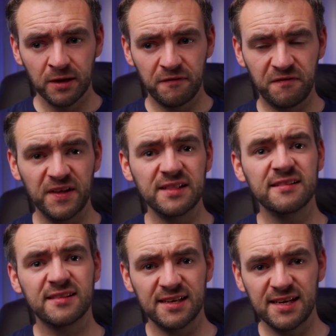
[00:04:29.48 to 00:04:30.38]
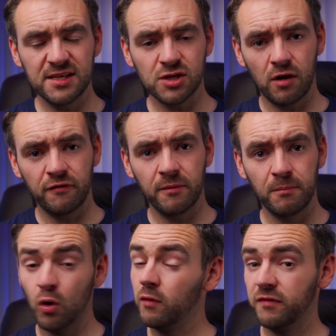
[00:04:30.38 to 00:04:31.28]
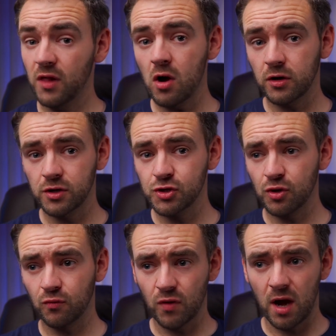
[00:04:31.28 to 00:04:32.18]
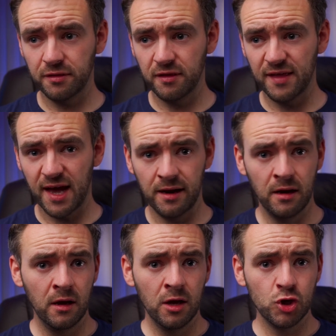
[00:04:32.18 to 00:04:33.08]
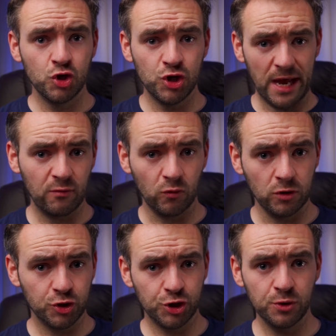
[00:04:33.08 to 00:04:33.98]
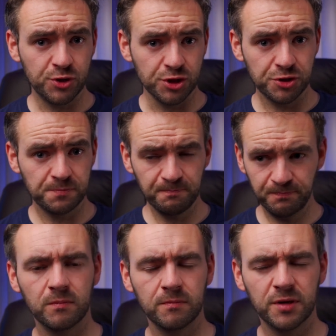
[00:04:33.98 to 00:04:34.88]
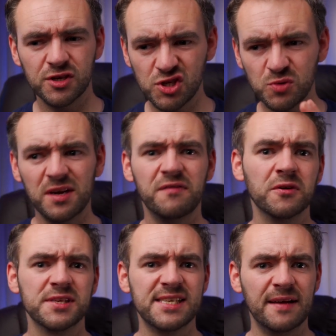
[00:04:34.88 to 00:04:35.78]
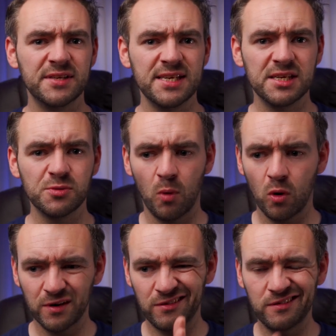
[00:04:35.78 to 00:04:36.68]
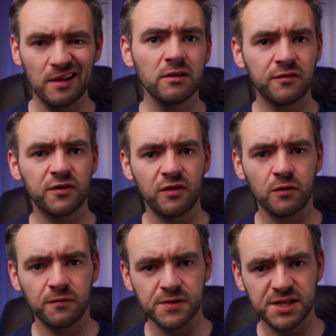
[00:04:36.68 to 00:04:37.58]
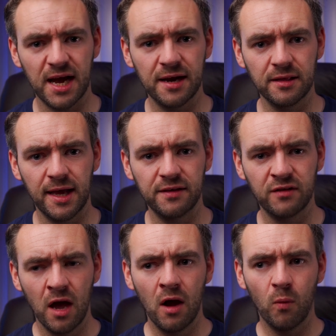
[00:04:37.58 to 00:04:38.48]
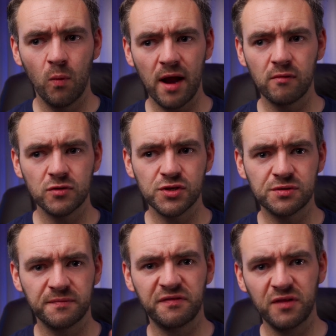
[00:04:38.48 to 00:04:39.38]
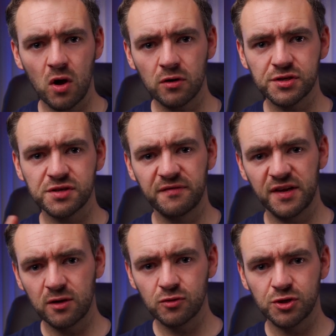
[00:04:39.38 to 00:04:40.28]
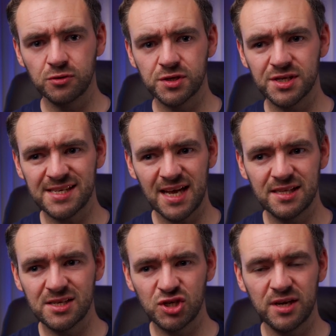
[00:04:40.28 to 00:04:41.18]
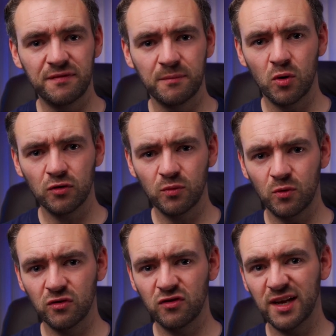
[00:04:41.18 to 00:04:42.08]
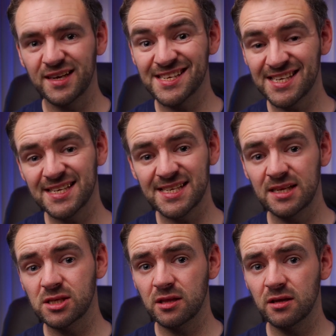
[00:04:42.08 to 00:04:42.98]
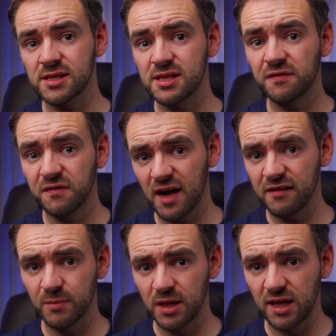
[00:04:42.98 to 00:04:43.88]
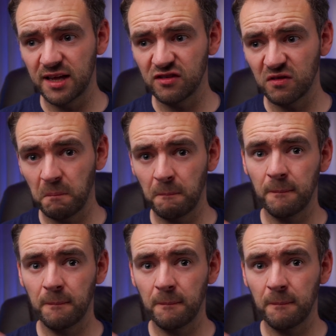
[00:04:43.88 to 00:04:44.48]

fills the needs of more vloggers rather than general shooters, because a 24-70 is more a stills photographer's kind of lens, whereas vloggers and video shooters tend to shift more towards like a 16-35mm lens,